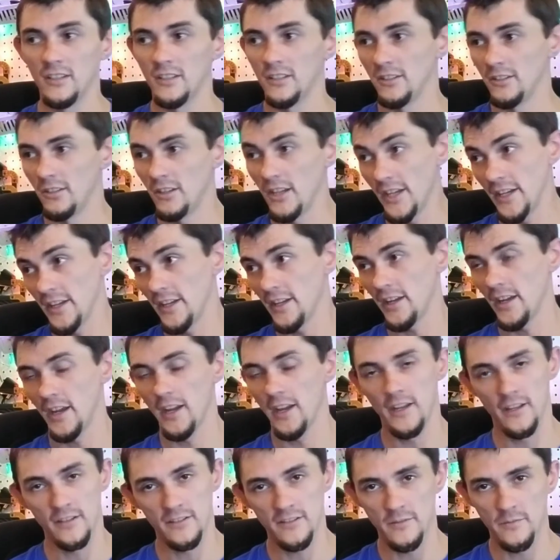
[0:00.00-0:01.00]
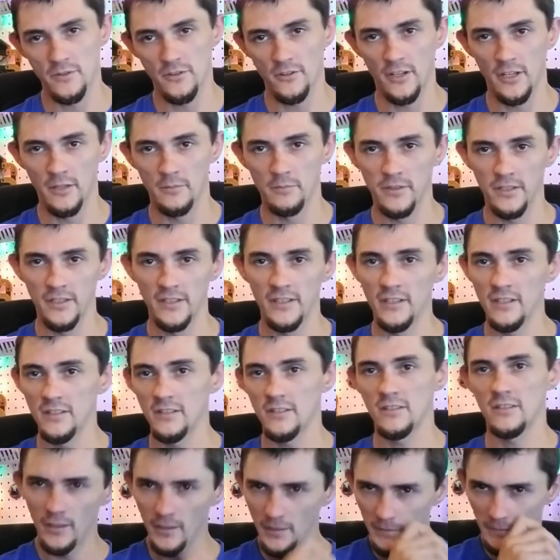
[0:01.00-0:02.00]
Like and subscribe, please.